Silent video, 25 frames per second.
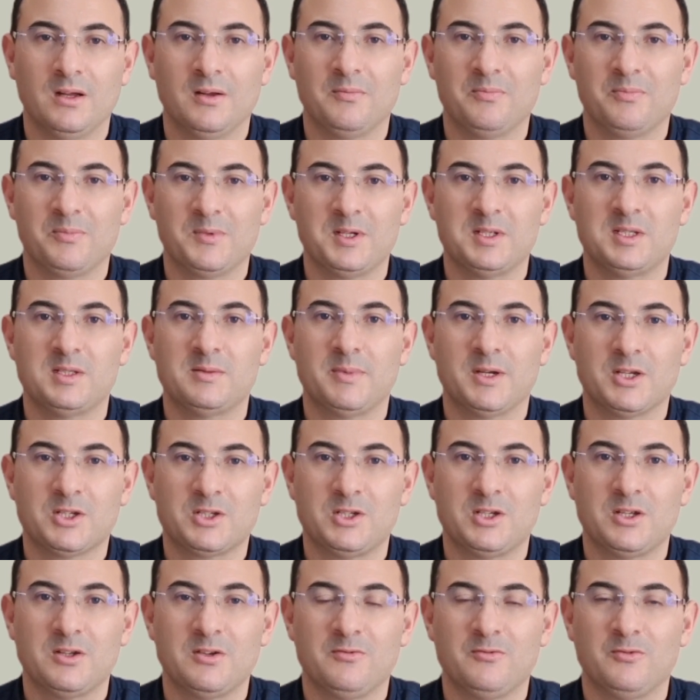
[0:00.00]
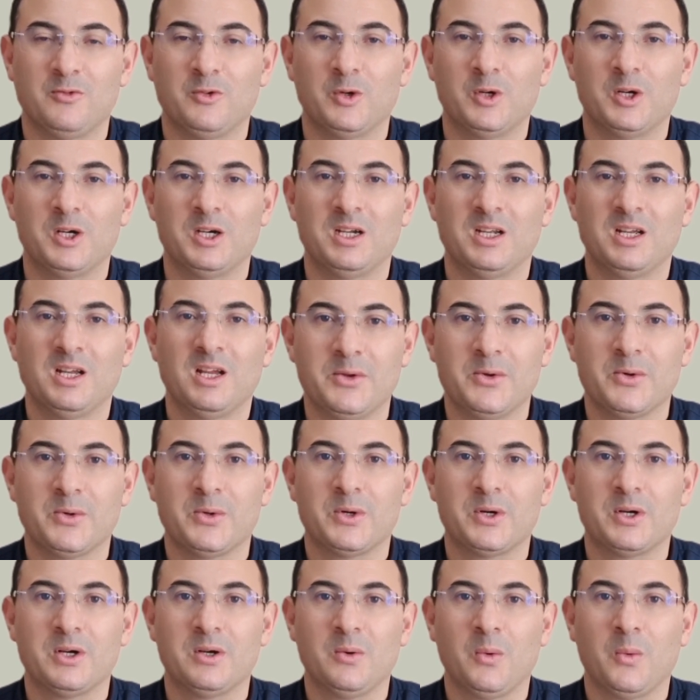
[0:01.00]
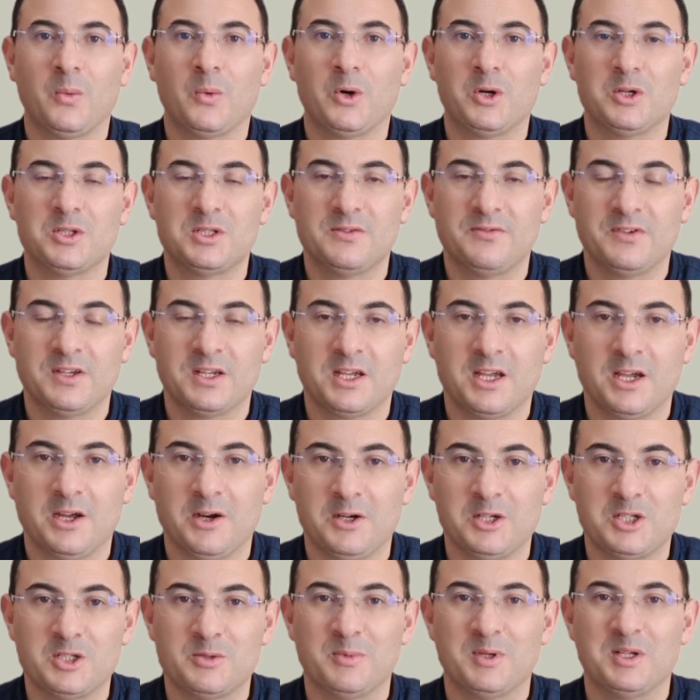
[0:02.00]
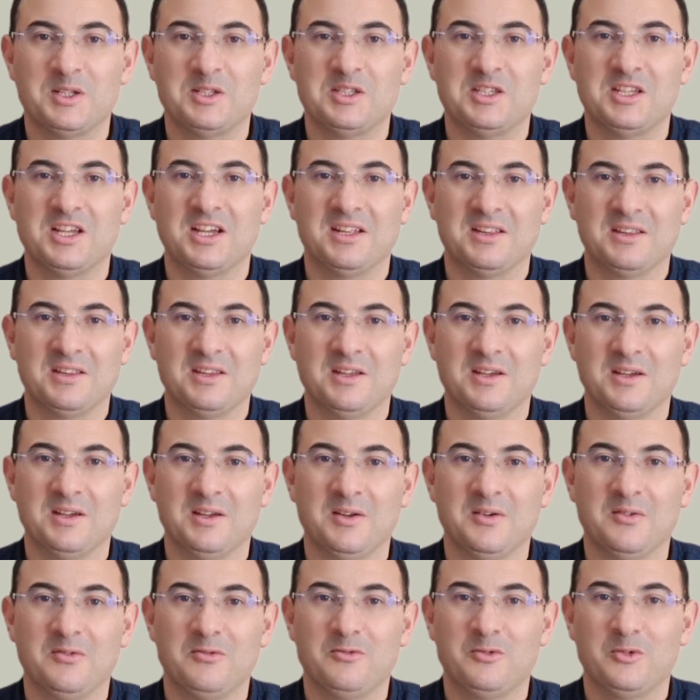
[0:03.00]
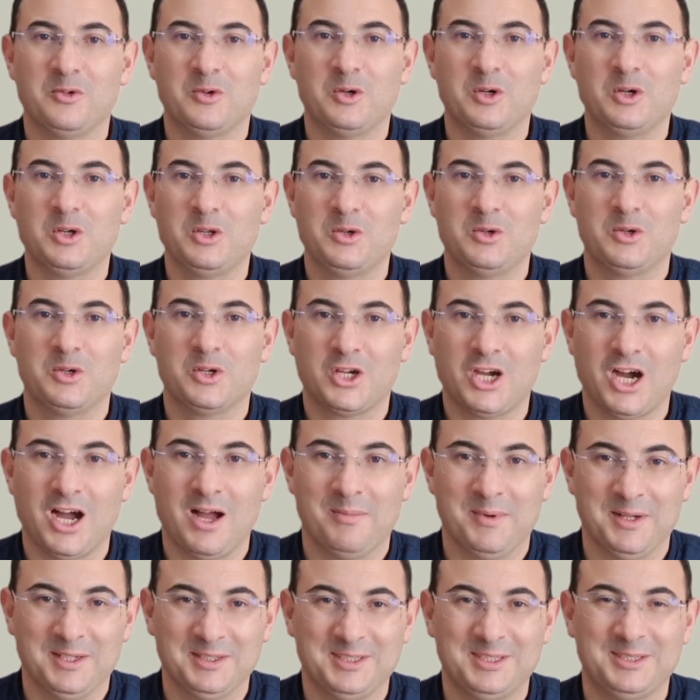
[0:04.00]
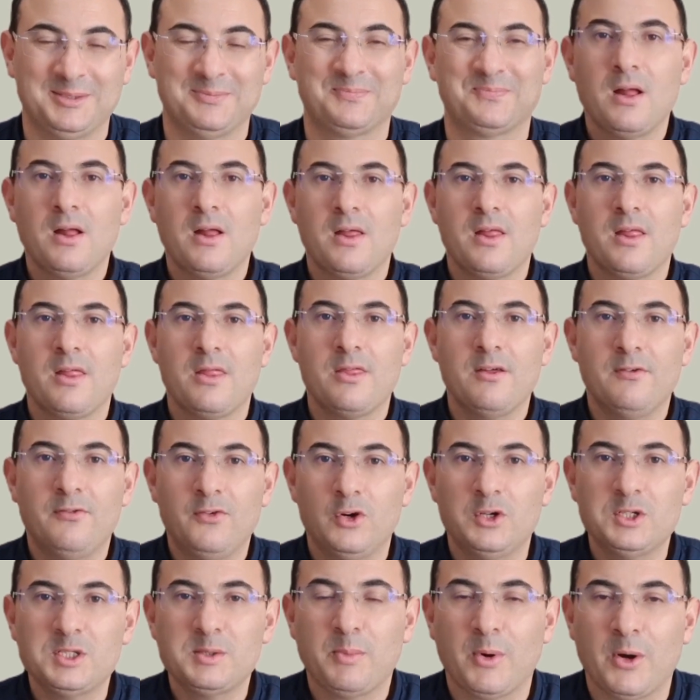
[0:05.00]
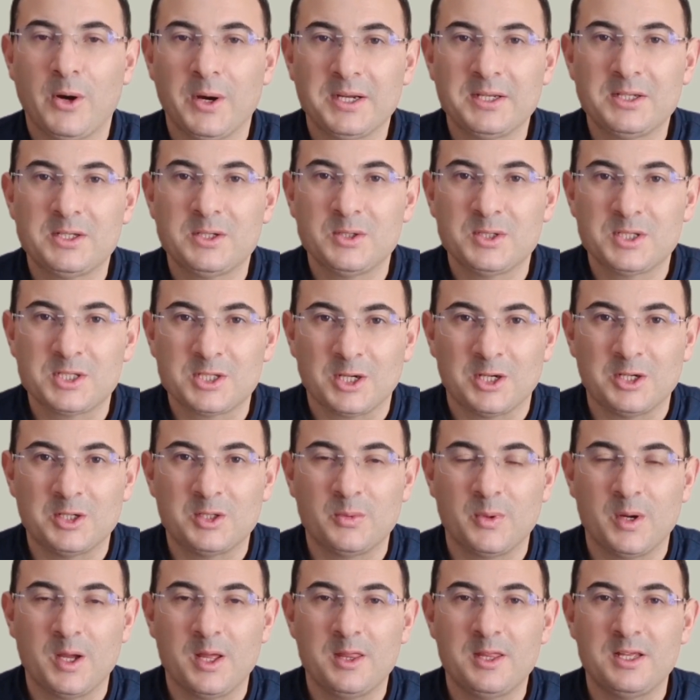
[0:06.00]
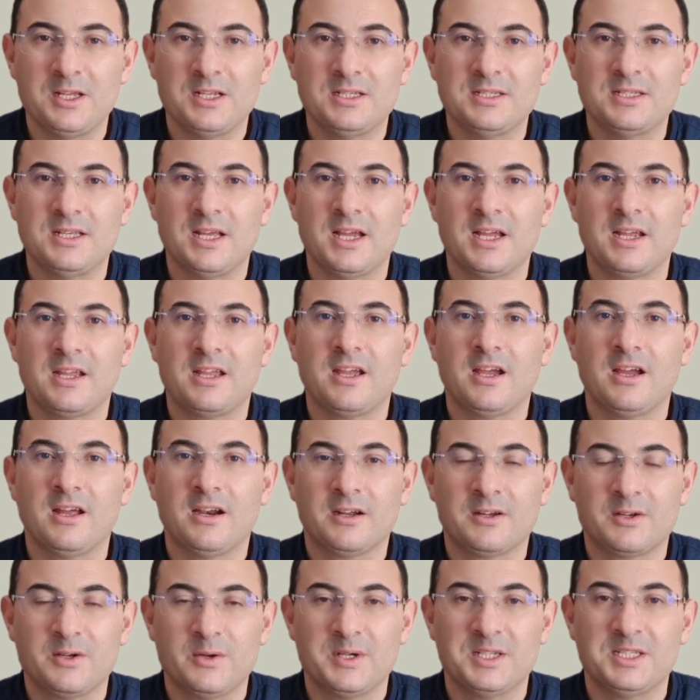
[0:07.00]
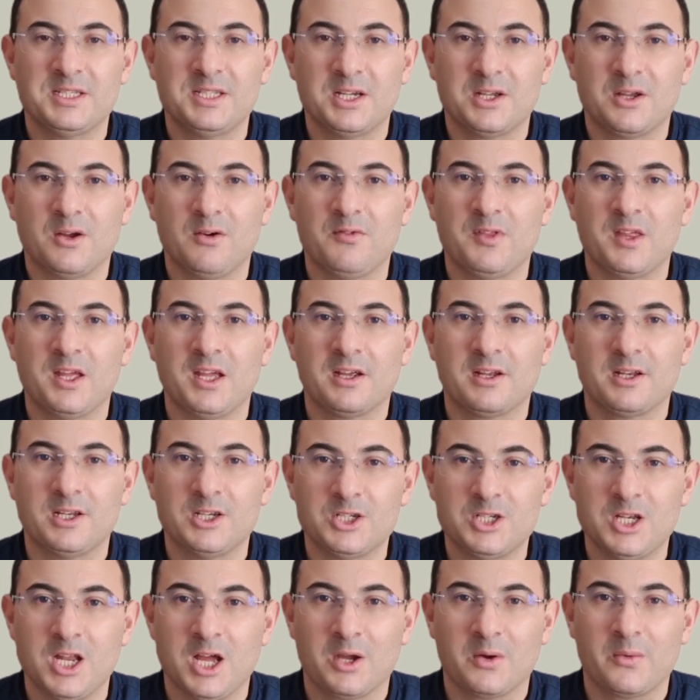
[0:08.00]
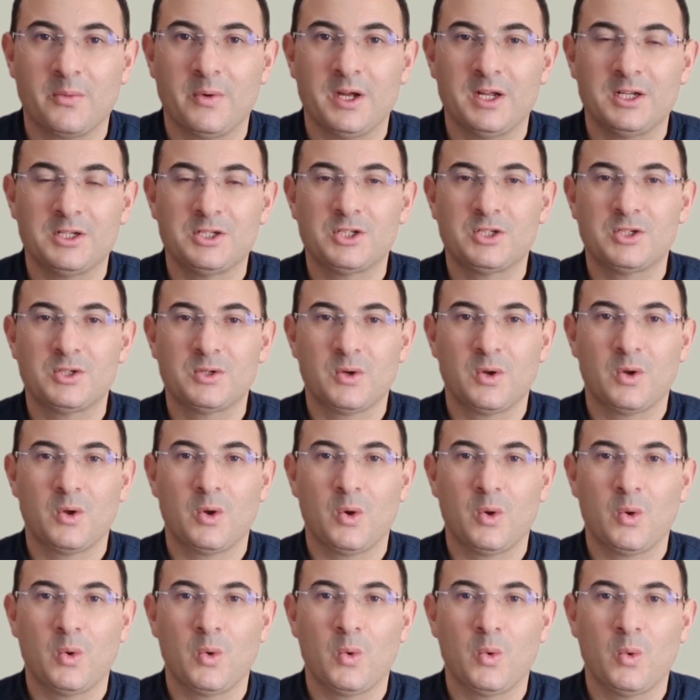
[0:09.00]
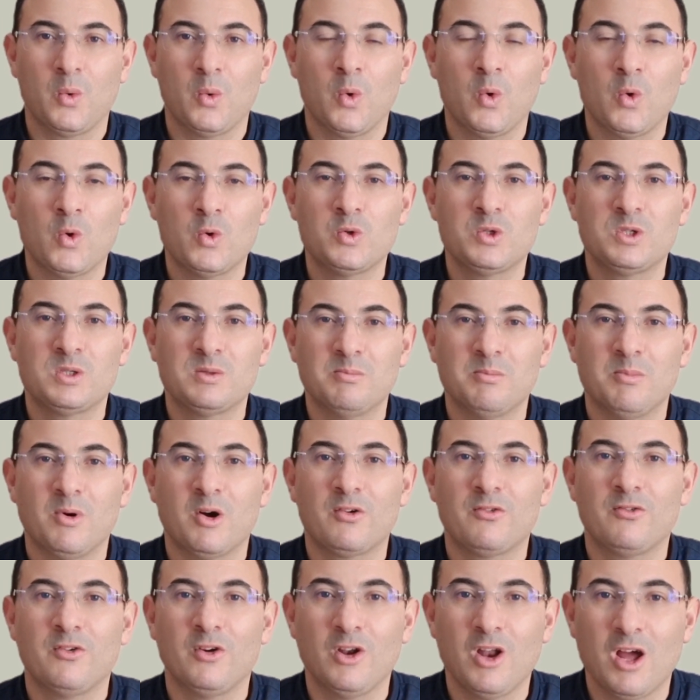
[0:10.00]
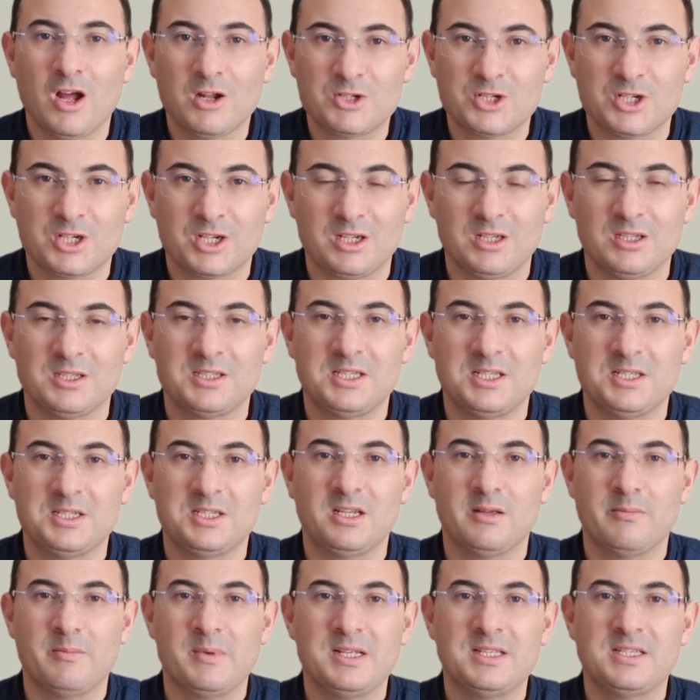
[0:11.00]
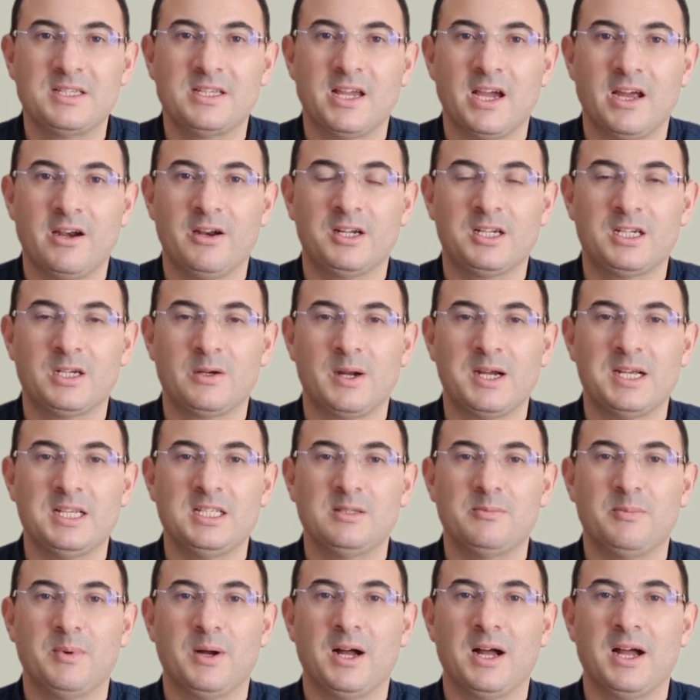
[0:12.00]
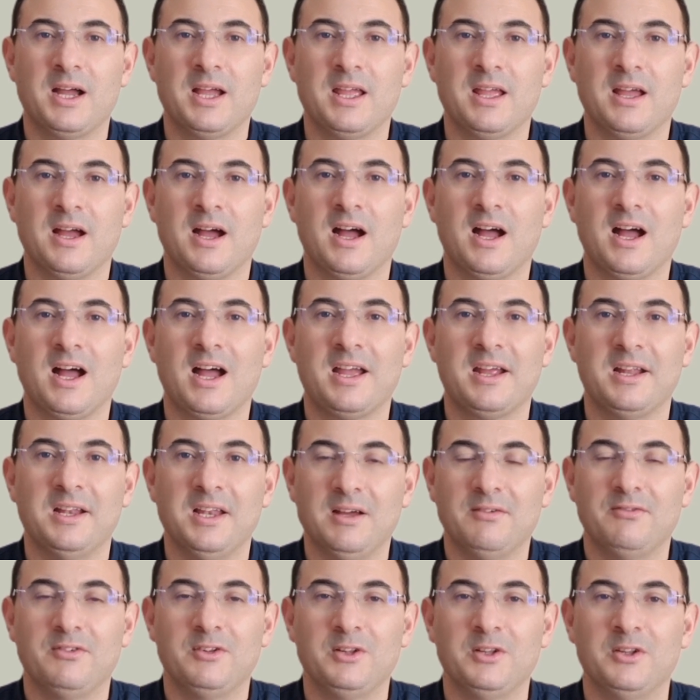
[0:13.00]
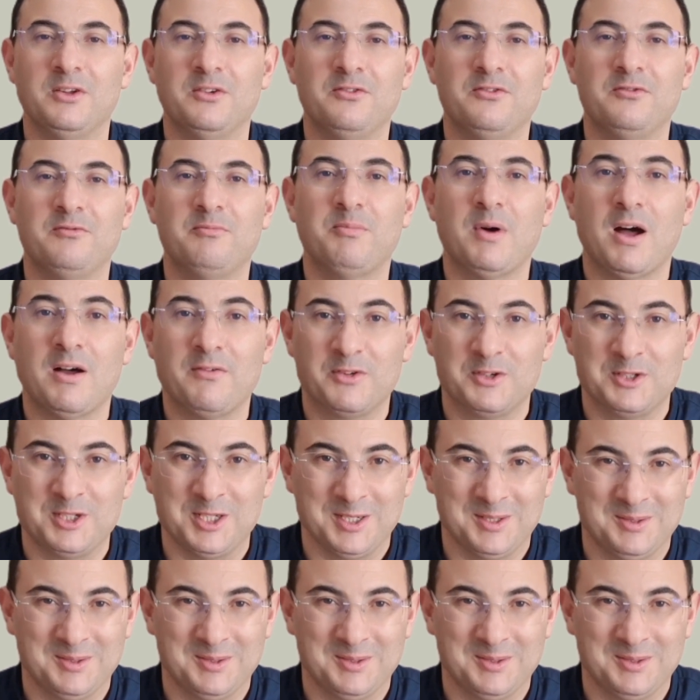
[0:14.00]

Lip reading: especially for your words of encouragement and for your comments. The first point to start with is a characteristic of the English language whose morphological system is characterized by a high level of poverty.